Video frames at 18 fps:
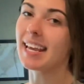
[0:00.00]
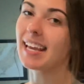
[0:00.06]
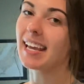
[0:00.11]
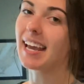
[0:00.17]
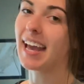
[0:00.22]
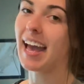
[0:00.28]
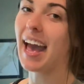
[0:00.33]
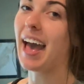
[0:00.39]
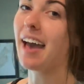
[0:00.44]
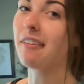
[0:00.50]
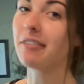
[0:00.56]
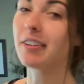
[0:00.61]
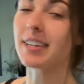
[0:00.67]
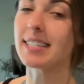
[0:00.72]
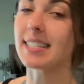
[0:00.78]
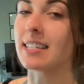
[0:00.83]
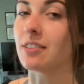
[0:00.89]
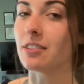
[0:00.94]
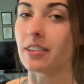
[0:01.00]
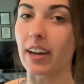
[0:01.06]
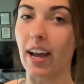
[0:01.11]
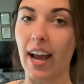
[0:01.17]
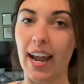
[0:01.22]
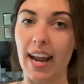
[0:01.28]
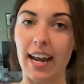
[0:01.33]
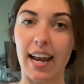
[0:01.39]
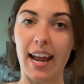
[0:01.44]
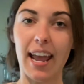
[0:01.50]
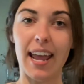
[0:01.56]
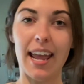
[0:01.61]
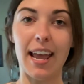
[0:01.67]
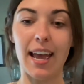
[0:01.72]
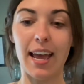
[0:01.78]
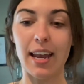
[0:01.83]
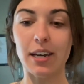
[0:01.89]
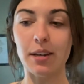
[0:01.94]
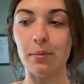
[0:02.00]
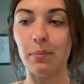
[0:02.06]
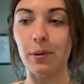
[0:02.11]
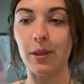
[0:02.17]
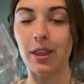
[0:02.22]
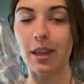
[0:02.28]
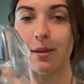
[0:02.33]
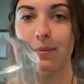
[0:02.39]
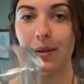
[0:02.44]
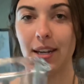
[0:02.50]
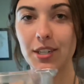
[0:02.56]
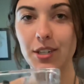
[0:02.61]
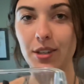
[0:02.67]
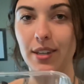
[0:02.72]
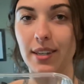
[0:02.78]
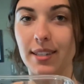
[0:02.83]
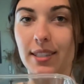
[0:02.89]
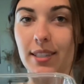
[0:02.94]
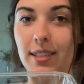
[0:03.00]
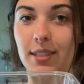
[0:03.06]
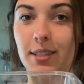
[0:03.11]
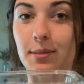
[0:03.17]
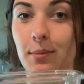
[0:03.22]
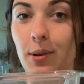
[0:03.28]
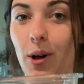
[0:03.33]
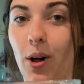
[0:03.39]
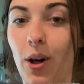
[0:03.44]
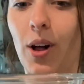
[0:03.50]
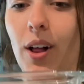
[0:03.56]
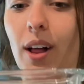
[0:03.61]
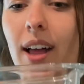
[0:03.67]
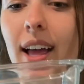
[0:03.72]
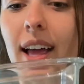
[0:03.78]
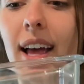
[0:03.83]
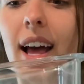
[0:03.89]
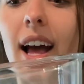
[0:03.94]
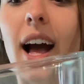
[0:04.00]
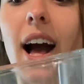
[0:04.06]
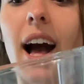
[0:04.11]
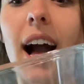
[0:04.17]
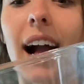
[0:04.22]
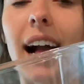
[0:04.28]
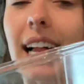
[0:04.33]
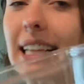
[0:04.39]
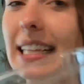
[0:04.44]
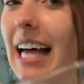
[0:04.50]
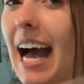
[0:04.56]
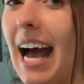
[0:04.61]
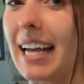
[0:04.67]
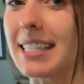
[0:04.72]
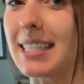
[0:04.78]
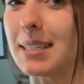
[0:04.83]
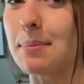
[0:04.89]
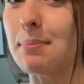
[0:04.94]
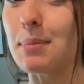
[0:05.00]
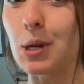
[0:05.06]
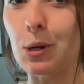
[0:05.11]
it every single night and put them into these small glass meal